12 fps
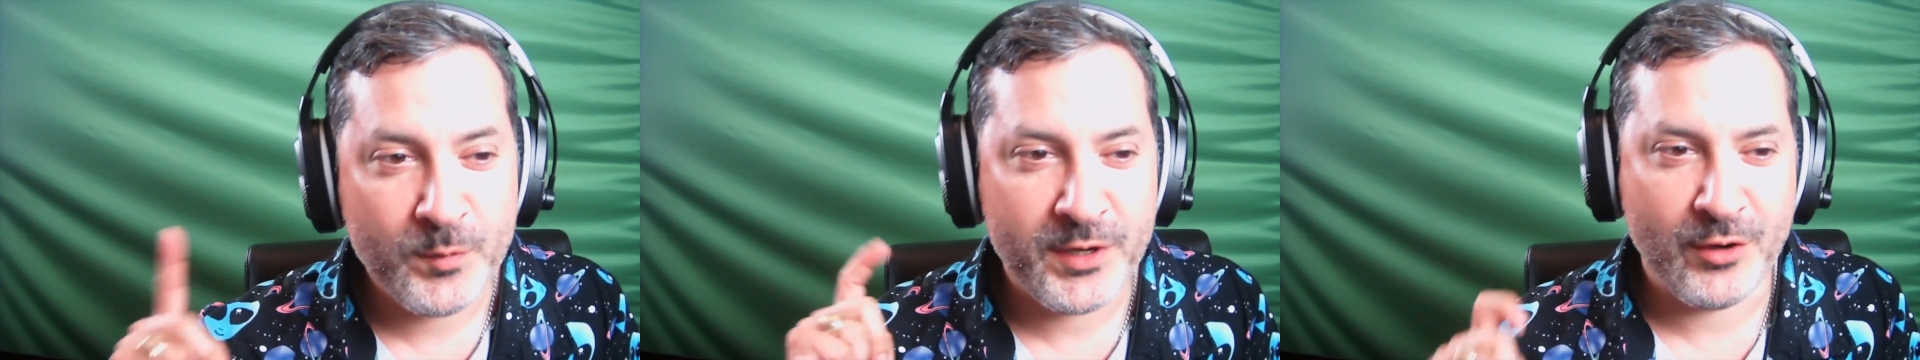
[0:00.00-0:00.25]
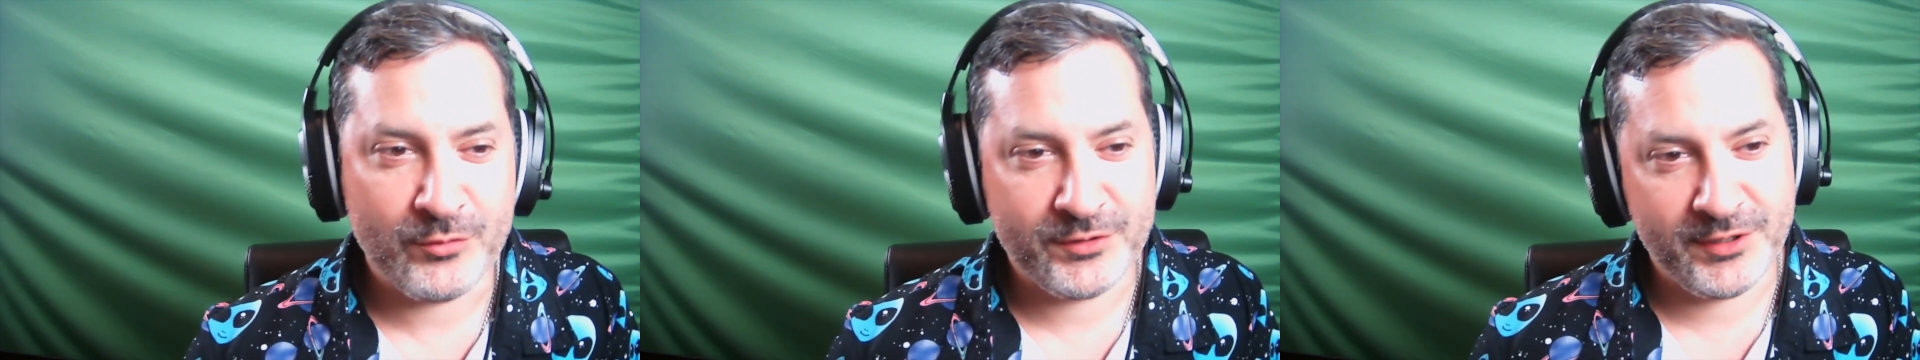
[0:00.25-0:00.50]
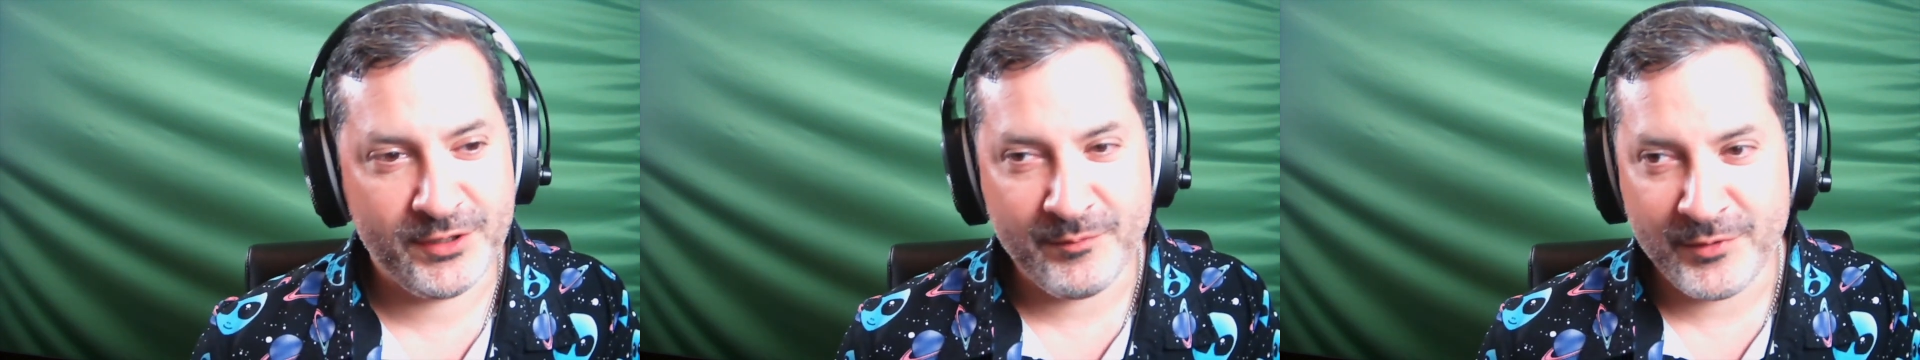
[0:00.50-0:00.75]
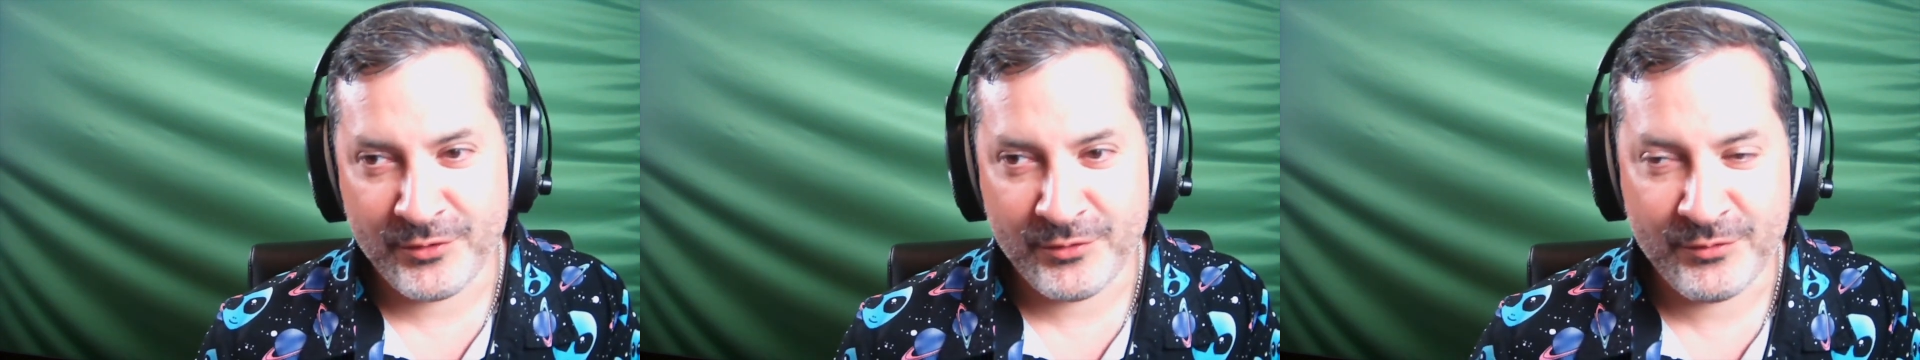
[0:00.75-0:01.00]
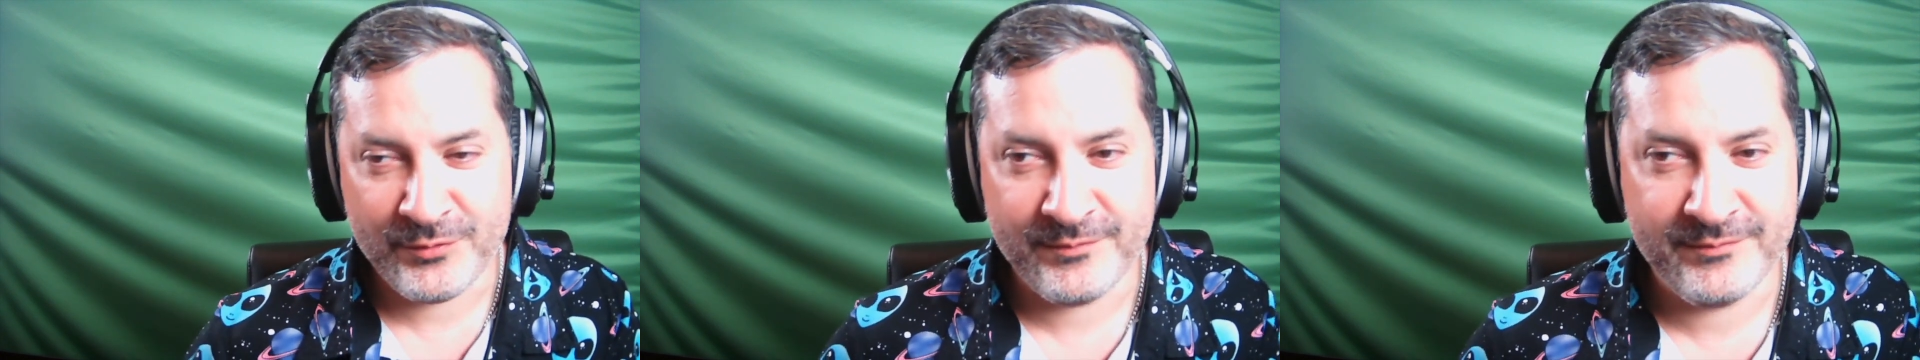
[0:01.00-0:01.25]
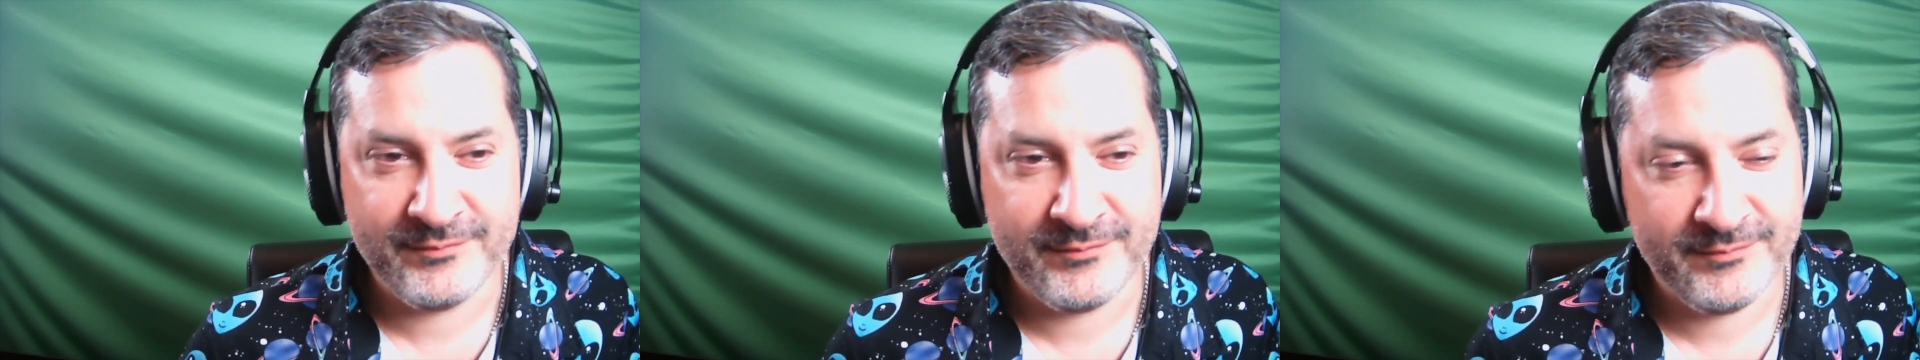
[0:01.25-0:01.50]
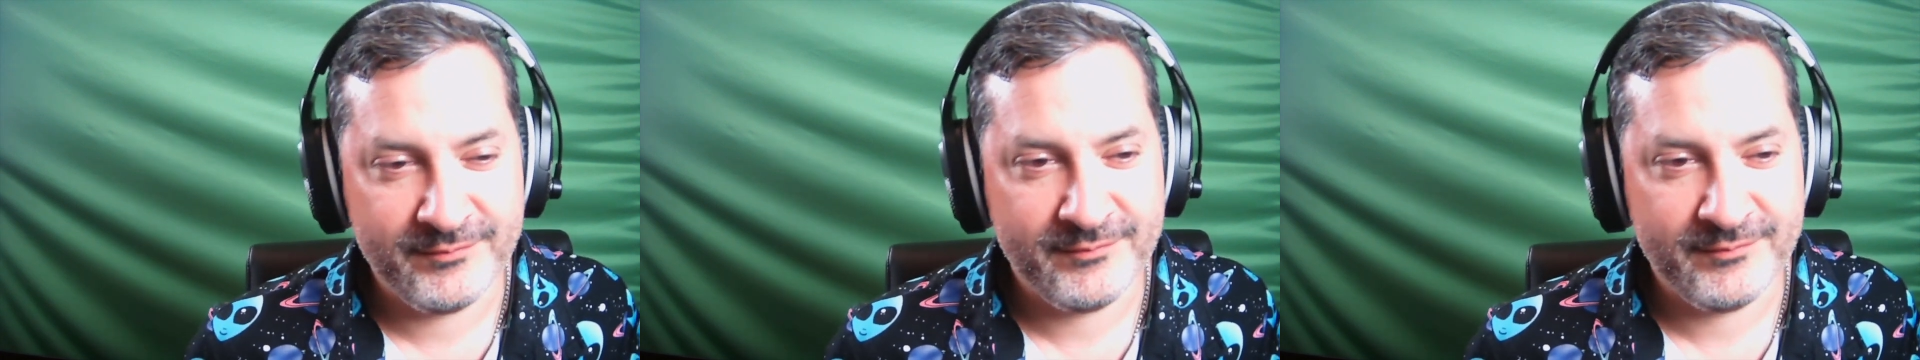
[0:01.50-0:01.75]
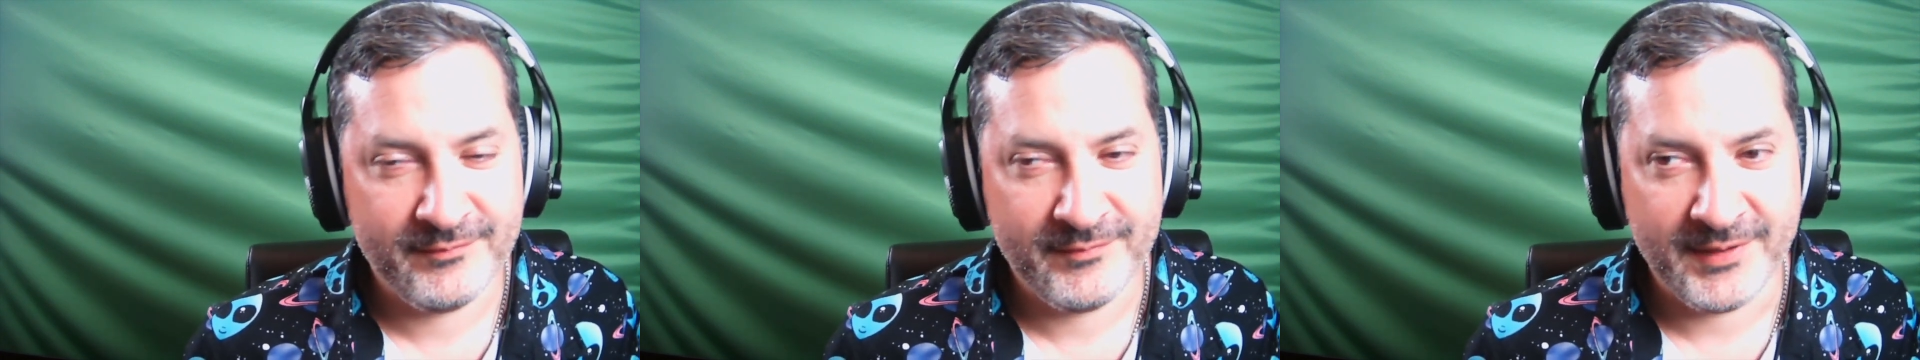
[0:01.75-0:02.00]
he goes to the moon.
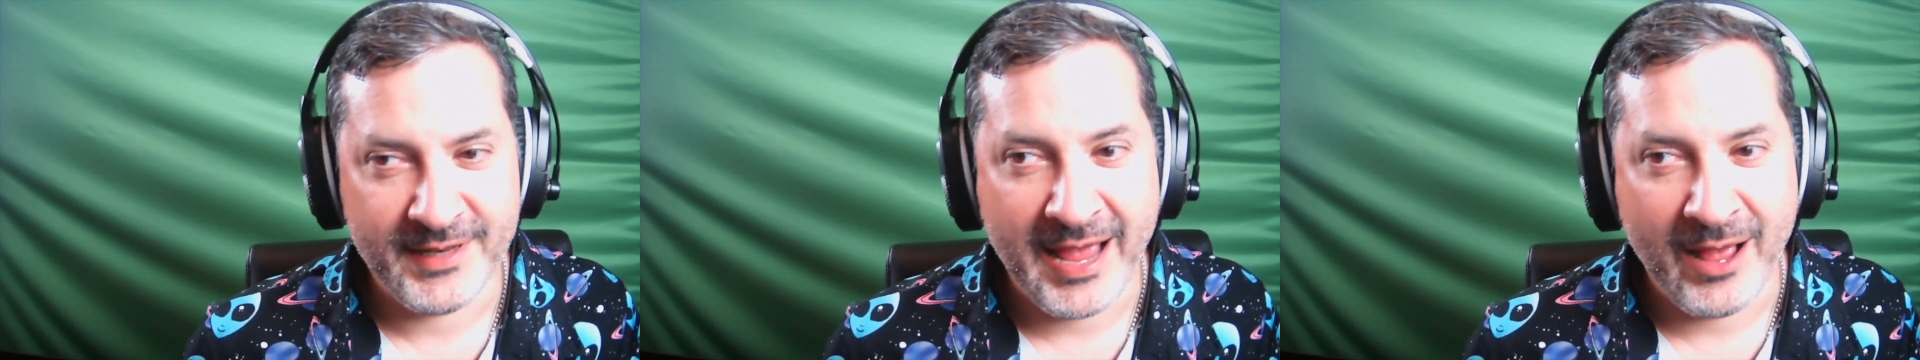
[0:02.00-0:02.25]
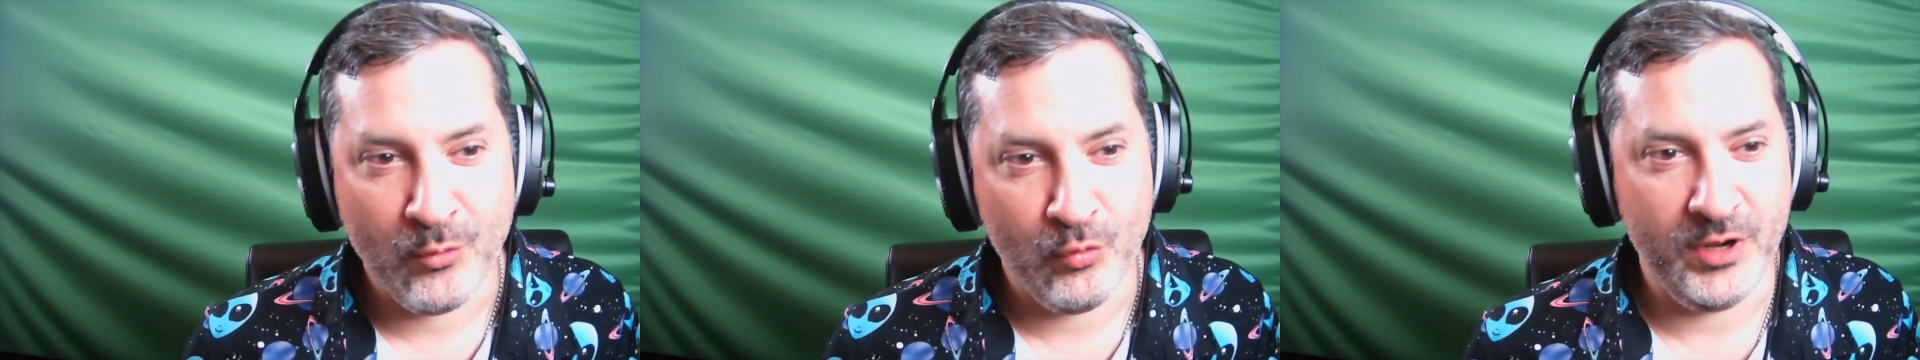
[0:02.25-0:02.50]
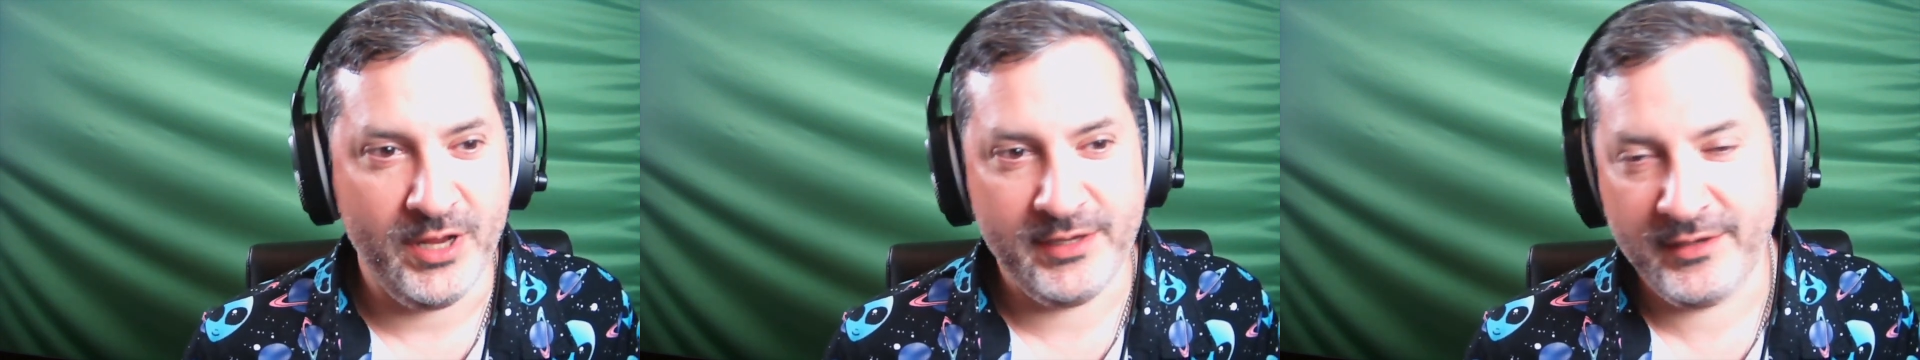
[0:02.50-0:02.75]
Now what?